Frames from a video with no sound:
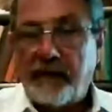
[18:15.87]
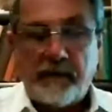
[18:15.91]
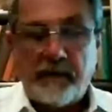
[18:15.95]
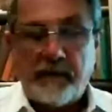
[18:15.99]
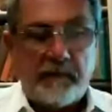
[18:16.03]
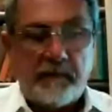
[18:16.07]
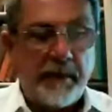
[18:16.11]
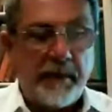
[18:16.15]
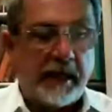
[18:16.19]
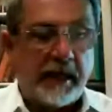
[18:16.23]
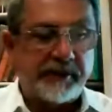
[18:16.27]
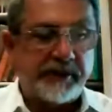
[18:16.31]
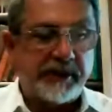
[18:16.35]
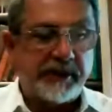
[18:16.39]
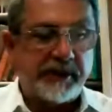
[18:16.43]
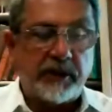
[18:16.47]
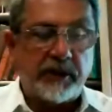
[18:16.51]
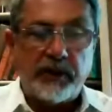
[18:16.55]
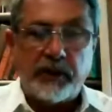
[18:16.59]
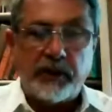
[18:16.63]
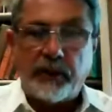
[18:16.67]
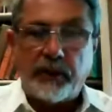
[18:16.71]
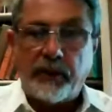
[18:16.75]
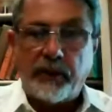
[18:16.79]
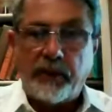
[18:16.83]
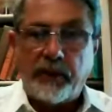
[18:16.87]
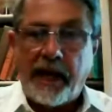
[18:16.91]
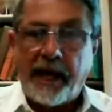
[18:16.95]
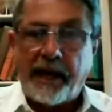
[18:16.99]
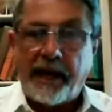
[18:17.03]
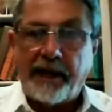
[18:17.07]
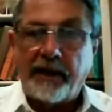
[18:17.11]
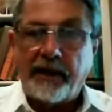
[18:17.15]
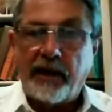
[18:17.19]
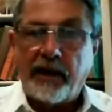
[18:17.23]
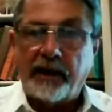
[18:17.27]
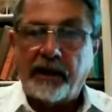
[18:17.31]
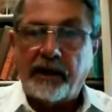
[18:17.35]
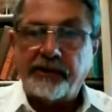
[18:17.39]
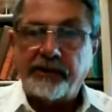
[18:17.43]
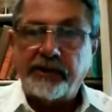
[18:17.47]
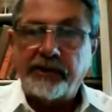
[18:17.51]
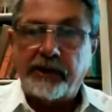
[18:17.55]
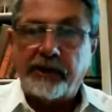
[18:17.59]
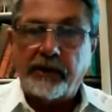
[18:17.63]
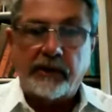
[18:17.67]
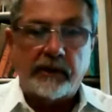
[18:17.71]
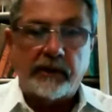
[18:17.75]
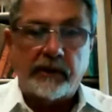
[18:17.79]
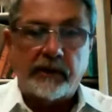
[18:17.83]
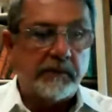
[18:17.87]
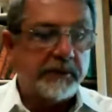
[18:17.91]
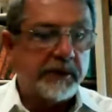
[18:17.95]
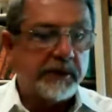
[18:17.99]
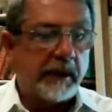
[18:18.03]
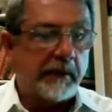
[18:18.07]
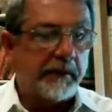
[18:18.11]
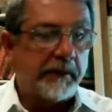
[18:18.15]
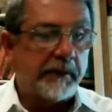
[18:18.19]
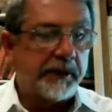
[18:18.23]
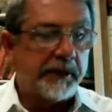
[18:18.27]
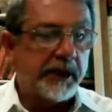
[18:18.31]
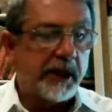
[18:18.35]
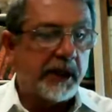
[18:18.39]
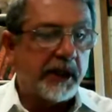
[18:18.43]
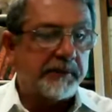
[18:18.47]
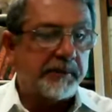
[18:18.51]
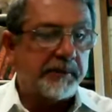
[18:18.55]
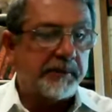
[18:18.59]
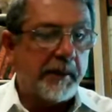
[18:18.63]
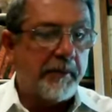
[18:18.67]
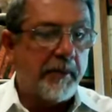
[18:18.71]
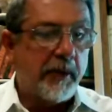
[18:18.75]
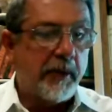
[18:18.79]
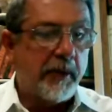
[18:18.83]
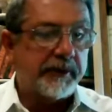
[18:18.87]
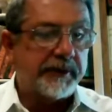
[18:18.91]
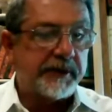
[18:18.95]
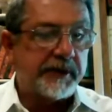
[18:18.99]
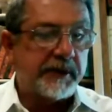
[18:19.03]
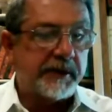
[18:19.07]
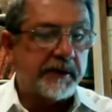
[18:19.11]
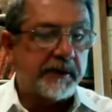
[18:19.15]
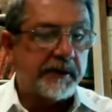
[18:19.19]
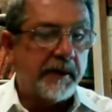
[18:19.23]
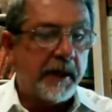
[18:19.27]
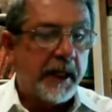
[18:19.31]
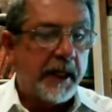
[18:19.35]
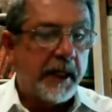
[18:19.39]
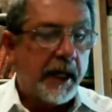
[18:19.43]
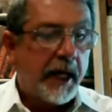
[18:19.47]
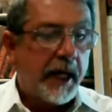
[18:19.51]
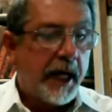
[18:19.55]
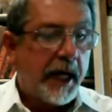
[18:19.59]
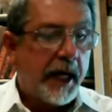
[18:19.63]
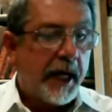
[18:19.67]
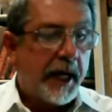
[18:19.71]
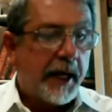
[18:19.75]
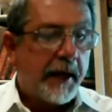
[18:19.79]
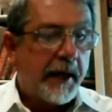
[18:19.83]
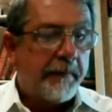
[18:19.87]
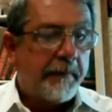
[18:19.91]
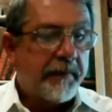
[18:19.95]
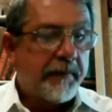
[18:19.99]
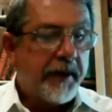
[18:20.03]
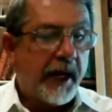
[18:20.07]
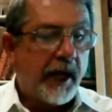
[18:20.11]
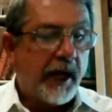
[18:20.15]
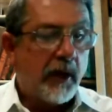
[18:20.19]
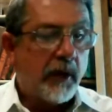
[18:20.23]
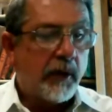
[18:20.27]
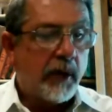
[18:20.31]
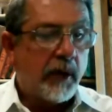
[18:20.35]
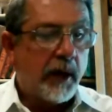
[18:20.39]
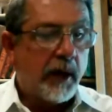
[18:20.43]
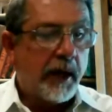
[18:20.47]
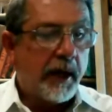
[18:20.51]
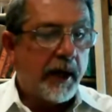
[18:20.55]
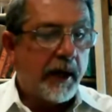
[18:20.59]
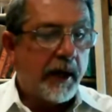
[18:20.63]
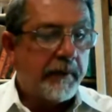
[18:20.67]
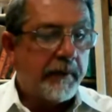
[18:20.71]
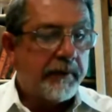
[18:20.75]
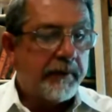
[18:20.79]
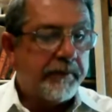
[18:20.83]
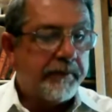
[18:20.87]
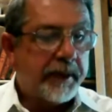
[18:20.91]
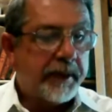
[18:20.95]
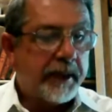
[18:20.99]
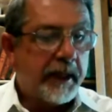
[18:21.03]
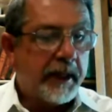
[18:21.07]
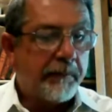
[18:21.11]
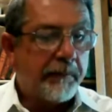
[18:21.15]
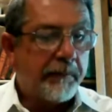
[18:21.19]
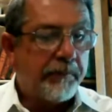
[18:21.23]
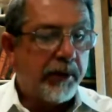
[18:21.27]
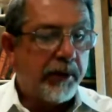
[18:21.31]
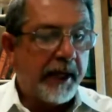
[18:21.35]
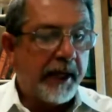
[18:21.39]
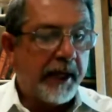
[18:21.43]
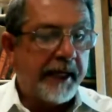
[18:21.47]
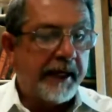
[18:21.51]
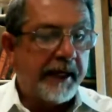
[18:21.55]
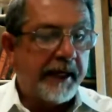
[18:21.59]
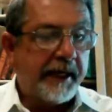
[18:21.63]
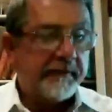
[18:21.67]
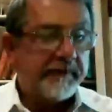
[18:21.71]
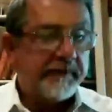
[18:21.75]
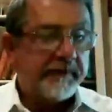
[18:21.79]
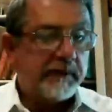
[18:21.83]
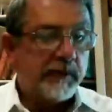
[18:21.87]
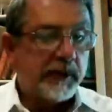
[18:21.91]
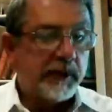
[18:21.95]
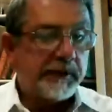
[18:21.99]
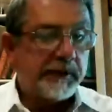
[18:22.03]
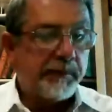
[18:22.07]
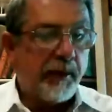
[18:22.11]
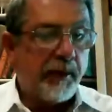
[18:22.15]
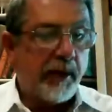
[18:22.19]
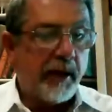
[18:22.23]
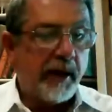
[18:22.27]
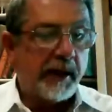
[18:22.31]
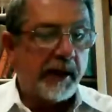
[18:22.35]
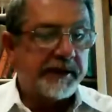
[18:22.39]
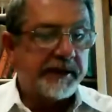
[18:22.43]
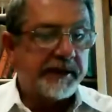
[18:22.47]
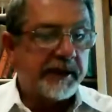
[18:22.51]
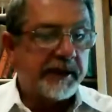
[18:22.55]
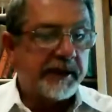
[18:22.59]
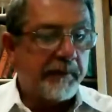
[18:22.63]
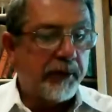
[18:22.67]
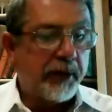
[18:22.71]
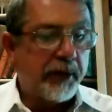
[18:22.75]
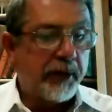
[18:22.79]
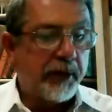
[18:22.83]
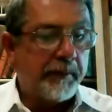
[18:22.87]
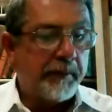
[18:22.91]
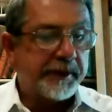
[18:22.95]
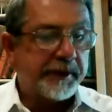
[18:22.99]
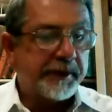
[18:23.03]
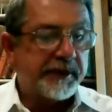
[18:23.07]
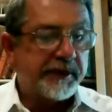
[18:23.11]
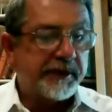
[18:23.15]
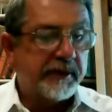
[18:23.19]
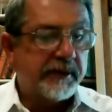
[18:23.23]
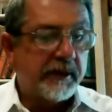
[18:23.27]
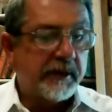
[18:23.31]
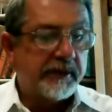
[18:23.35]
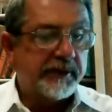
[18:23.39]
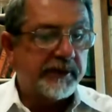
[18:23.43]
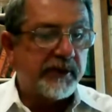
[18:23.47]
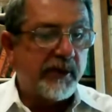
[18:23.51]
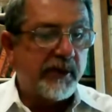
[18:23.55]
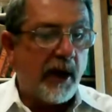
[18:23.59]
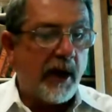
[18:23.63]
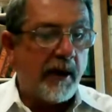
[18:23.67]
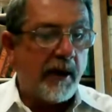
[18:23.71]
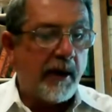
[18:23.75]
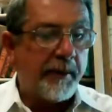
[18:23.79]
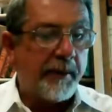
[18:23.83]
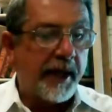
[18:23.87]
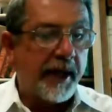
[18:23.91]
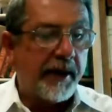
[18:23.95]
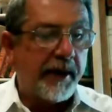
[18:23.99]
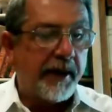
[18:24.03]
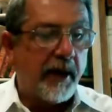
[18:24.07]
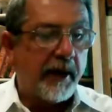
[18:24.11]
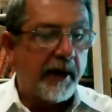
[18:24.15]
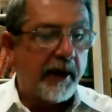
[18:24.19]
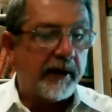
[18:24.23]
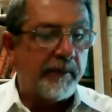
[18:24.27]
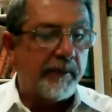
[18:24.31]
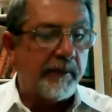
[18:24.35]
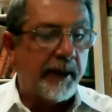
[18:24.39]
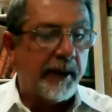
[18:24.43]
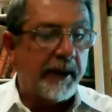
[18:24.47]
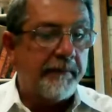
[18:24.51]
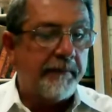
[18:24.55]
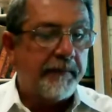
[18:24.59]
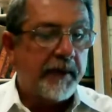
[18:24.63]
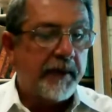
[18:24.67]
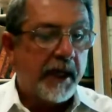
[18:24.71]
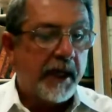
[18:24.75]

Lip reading: amounts to you adding on to your summary judgment motion. Now, the plaintiff's response, they put up a straw man argument.